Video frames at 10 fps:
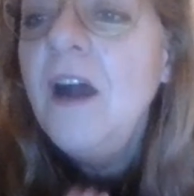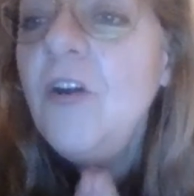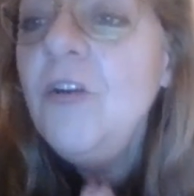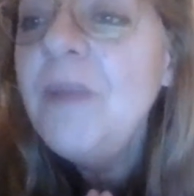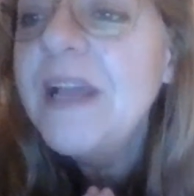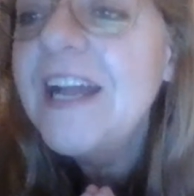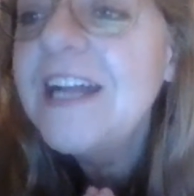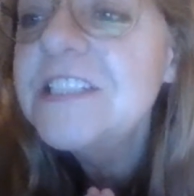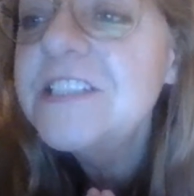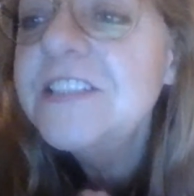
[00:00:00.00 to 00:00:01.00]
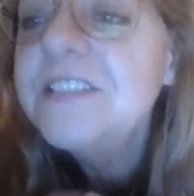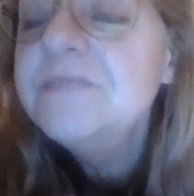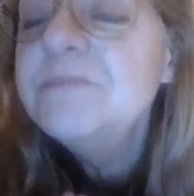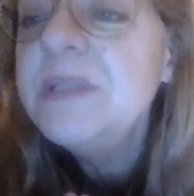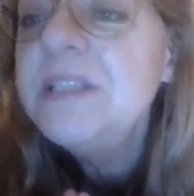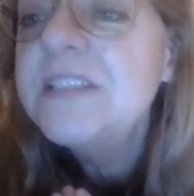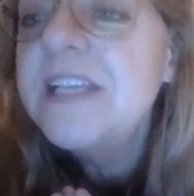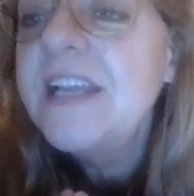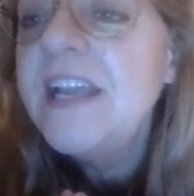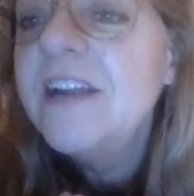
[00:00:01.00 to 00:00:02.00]
Oh my gosh, Tim, please
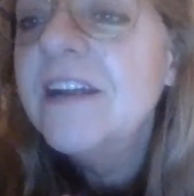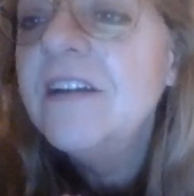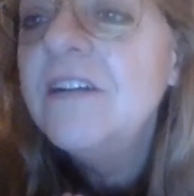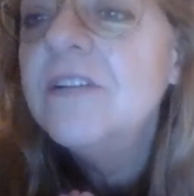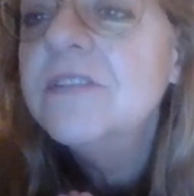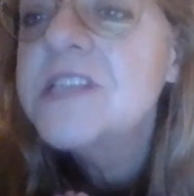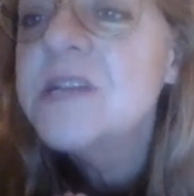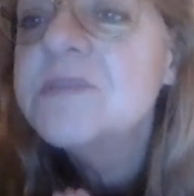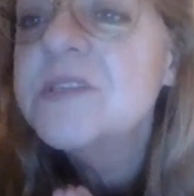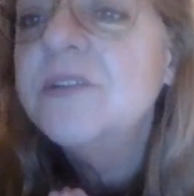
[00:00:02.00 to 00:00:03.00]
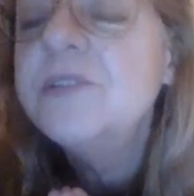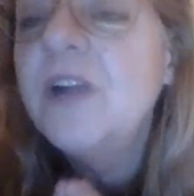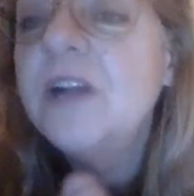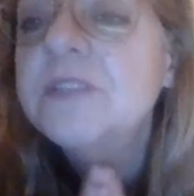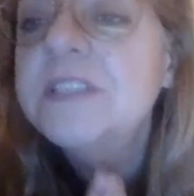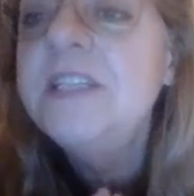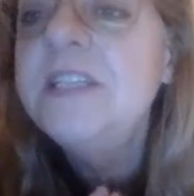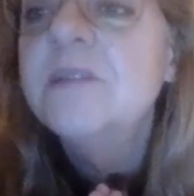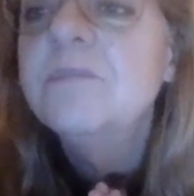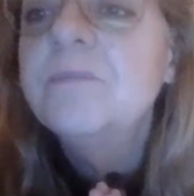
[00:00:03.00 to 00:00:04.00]
take care. Uh-oh, something's going wrong with
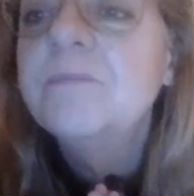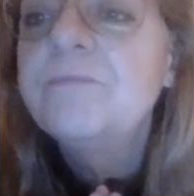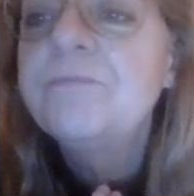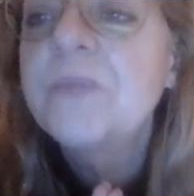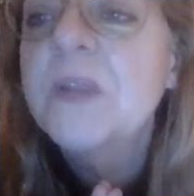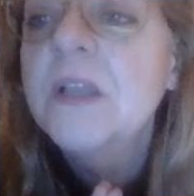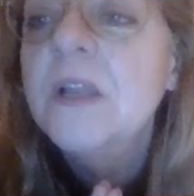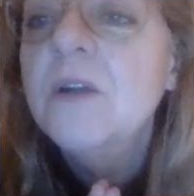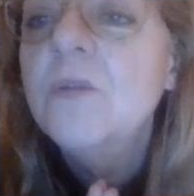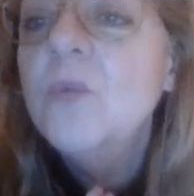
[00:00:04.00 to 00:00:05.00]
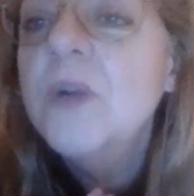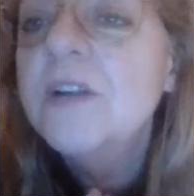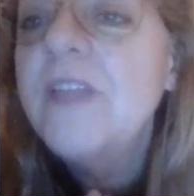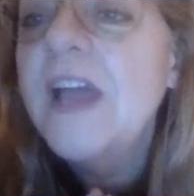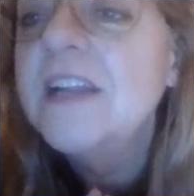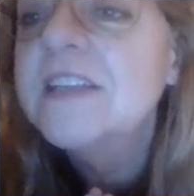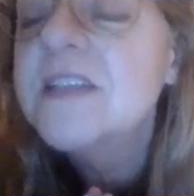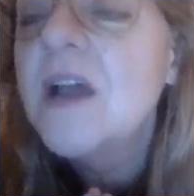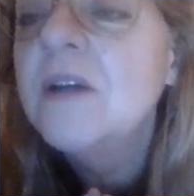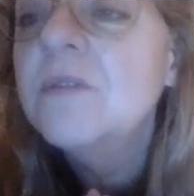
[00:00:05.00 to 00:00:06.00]
Tim. Where that
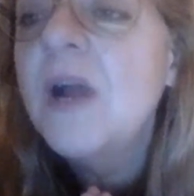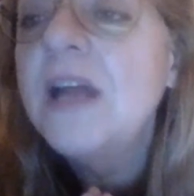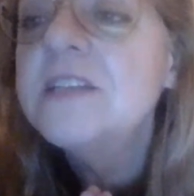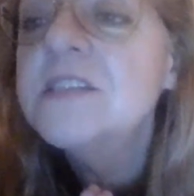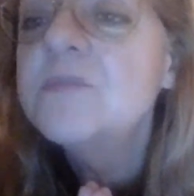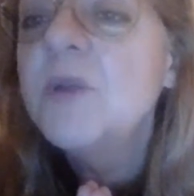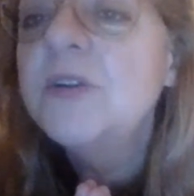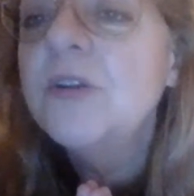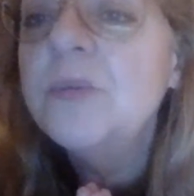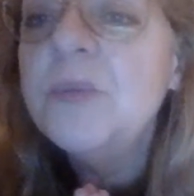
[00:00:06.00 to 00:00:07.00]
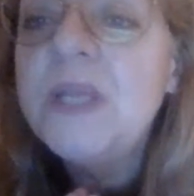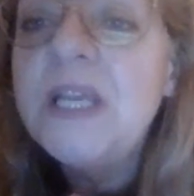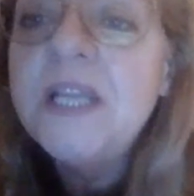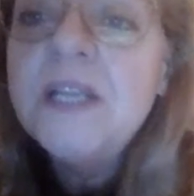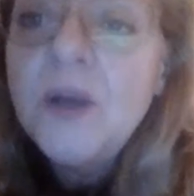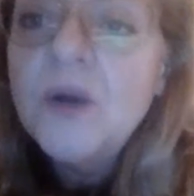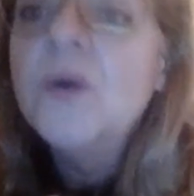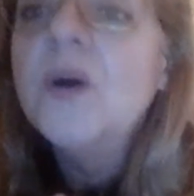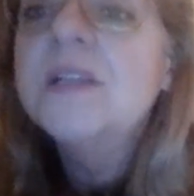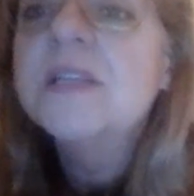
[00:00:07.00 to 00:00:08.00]
is, Roddy's smart. Normally,
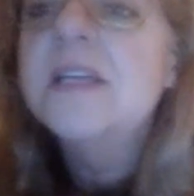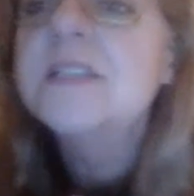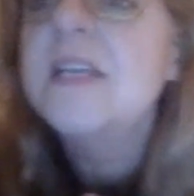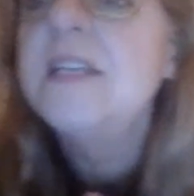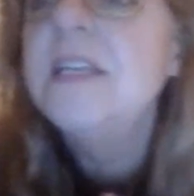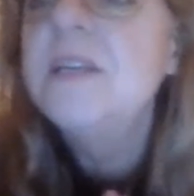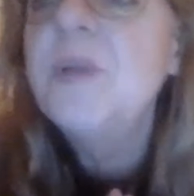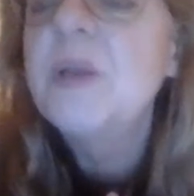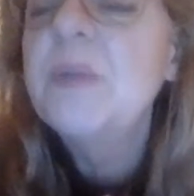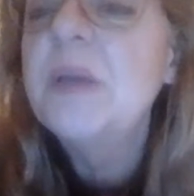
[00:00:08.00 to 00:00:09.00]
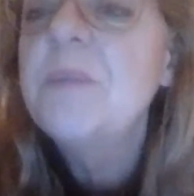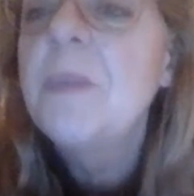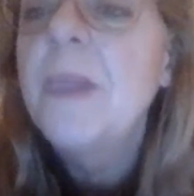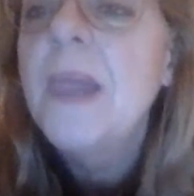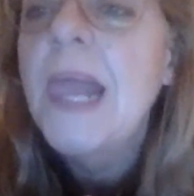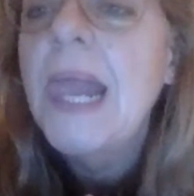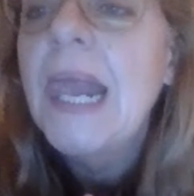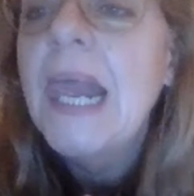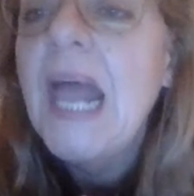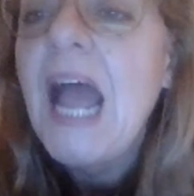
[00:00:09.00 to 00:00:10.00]
no, unless I need a pick-me-up.
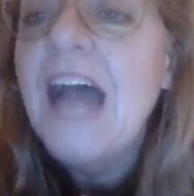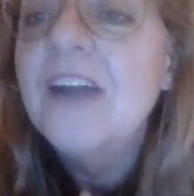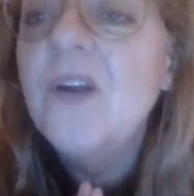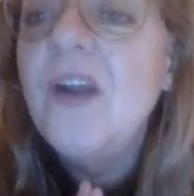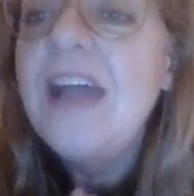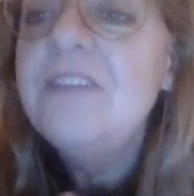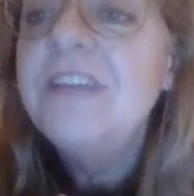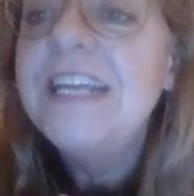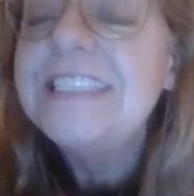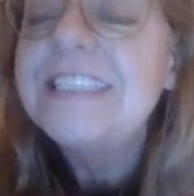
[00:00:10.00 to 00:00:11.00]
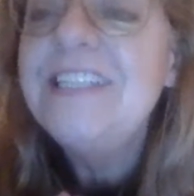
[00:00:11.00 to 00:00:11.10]
Rat race